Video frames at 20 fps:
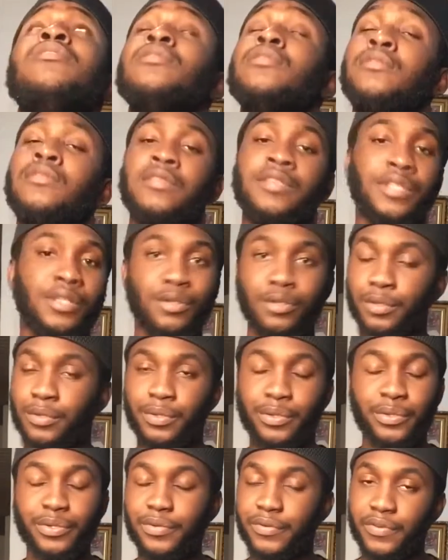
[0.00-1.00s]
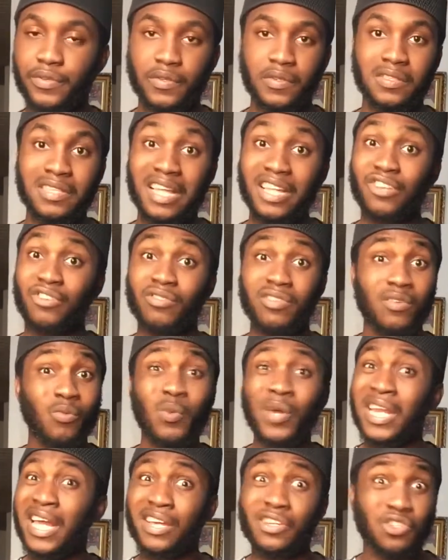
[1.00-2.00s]
still, the
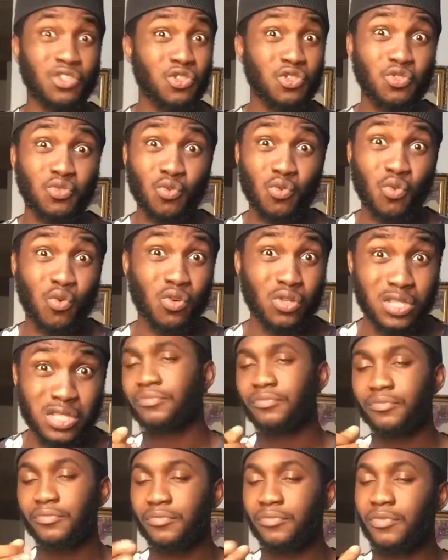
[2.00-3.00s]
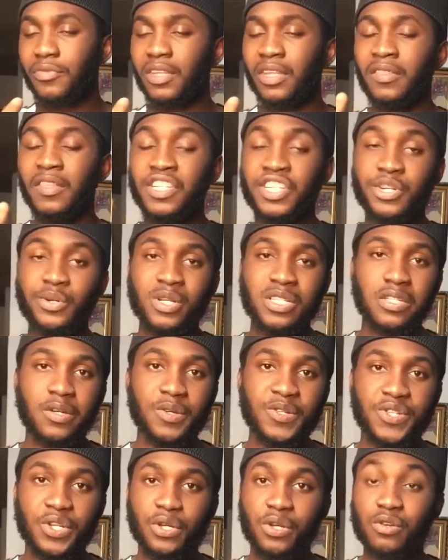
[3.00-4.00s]
weather is just too hot. The generator
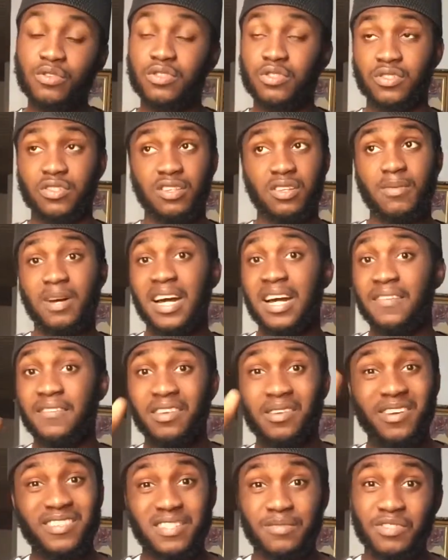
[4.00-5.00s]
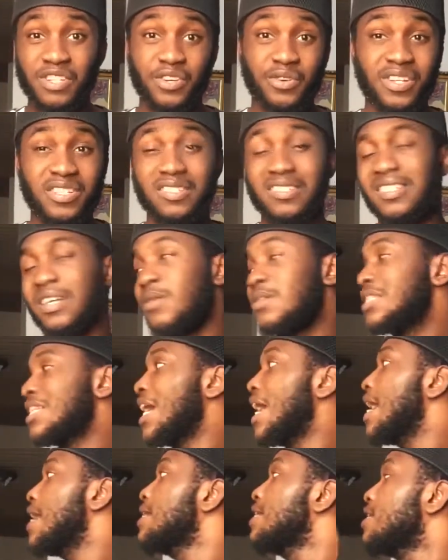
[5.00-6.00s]
is on also, so you might have, hear some generator sound.
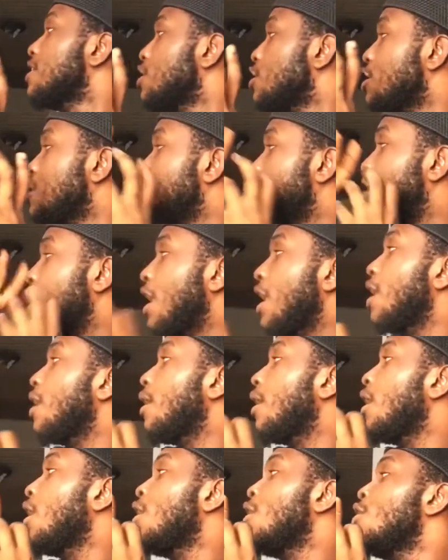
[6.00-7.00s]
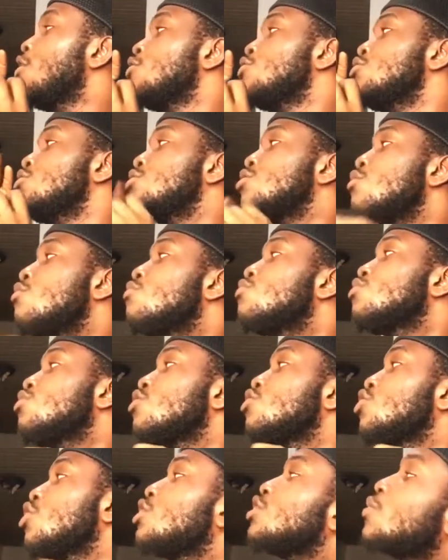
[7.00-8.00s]
And they
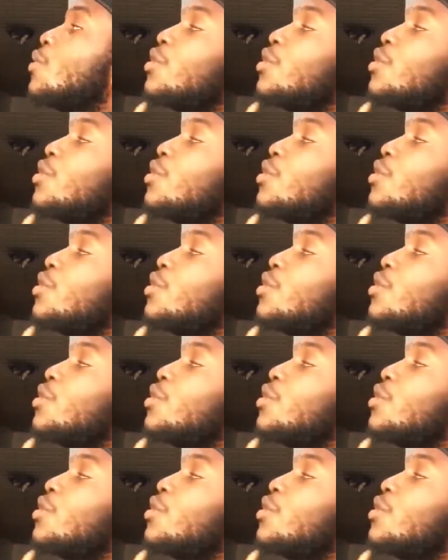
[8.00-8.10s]
don't just